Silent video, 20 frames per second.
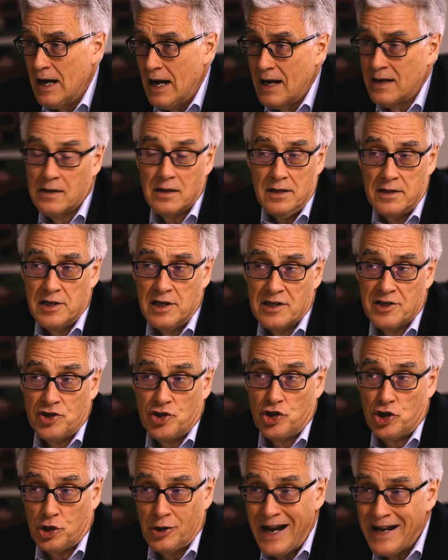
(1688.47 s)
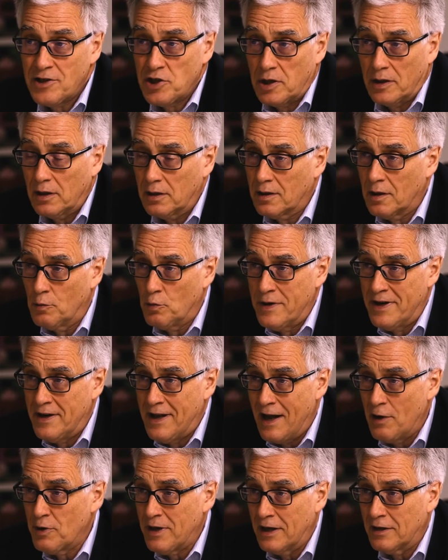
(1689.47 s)
And it is just tragic that we're
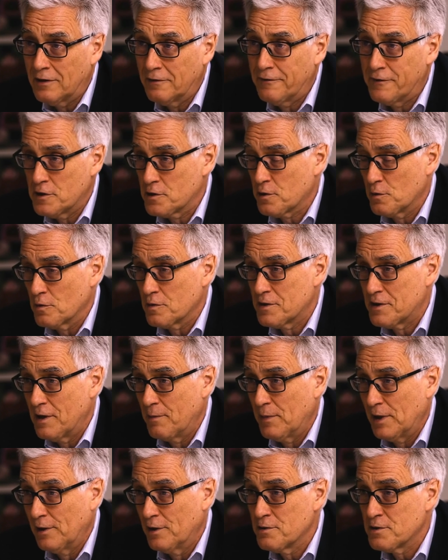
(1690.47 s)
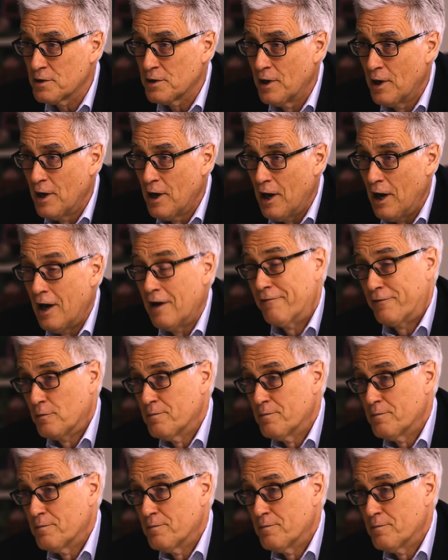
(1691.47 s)
now getting fiscal stimulus uh,